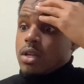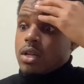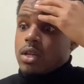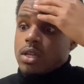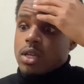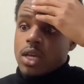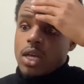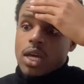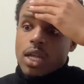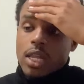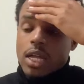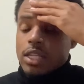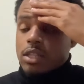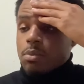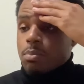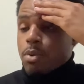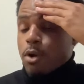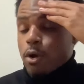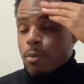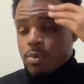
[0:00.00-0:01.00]
the
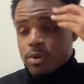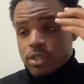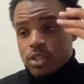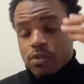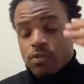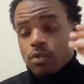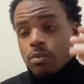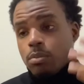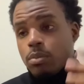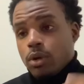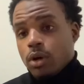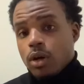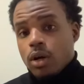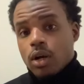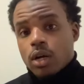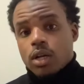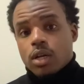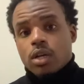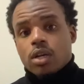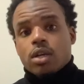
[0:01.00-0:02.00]
purpose of the
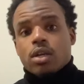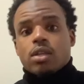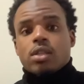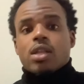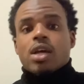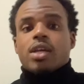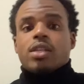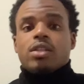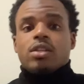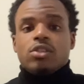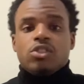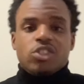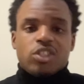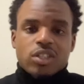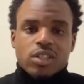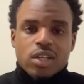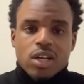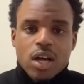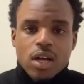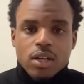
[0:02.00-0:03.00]
book, like
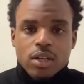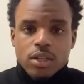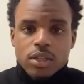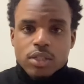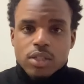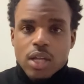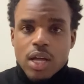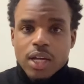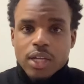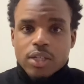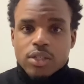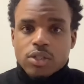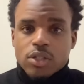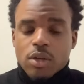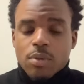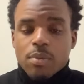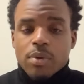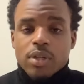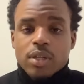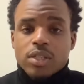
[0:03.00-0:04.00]
the kind of like
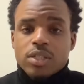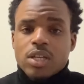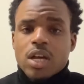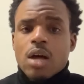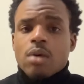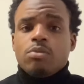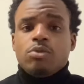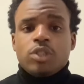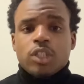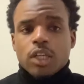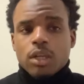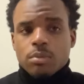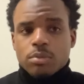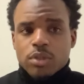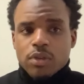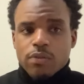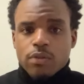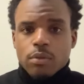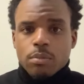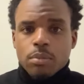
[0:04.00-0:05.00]
some of the top gems
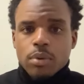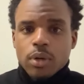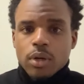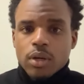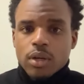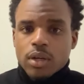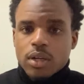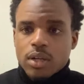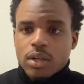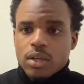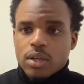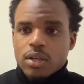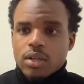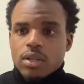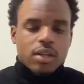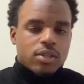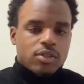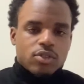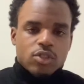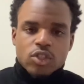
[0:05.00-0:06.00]
of the book,
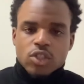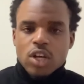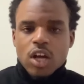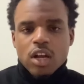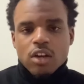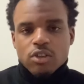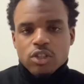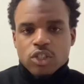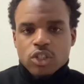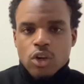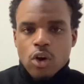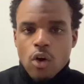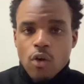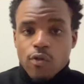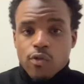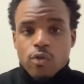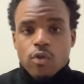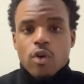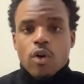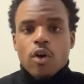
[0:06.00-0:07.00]
just the
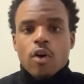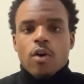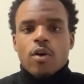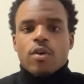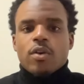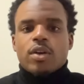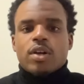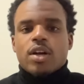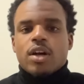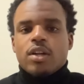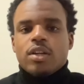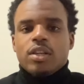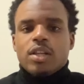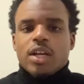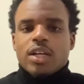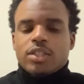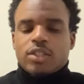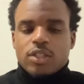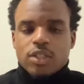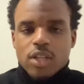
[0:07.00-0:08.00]
overall kind of
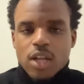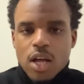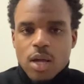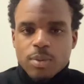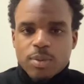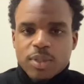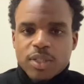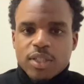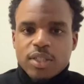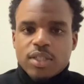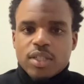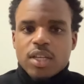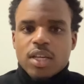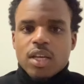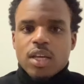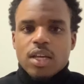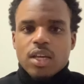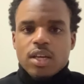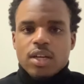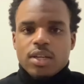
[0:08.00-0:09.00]
like synopsis
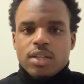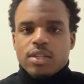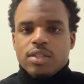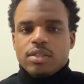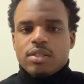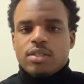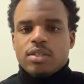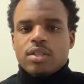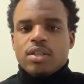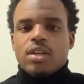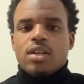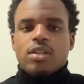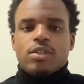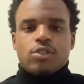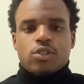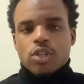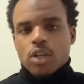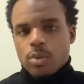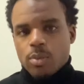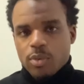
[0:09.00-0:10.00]
and
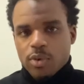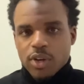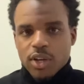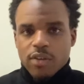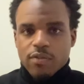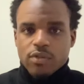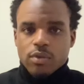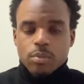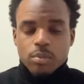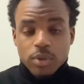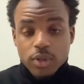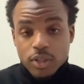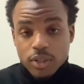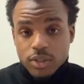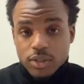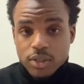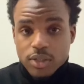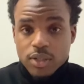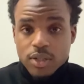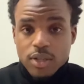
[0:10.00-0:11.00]
summary of the
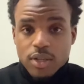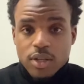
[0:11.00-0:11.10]
books,